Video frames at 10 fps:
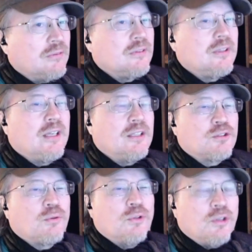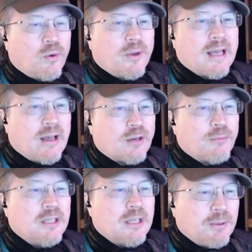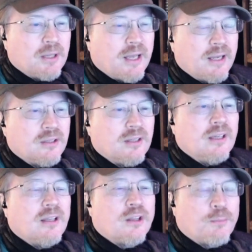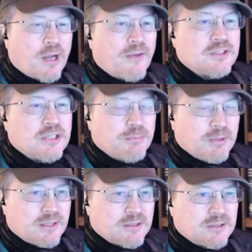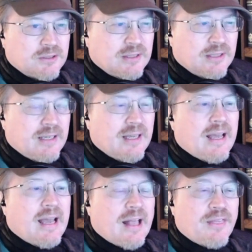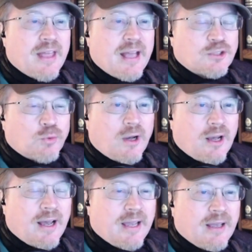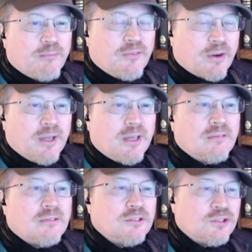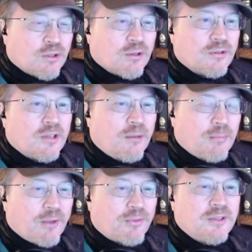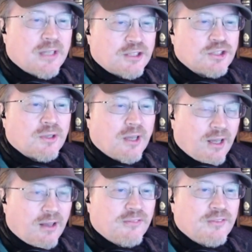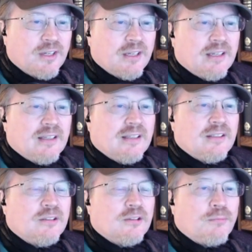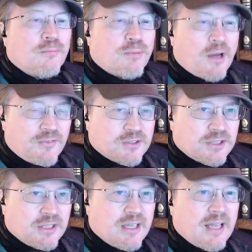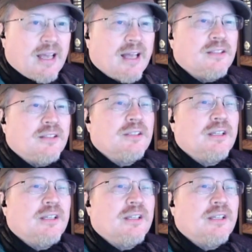is through knowing how to manipulate the prophecy biz. And that's why I am very concerned about the nature of prophecy and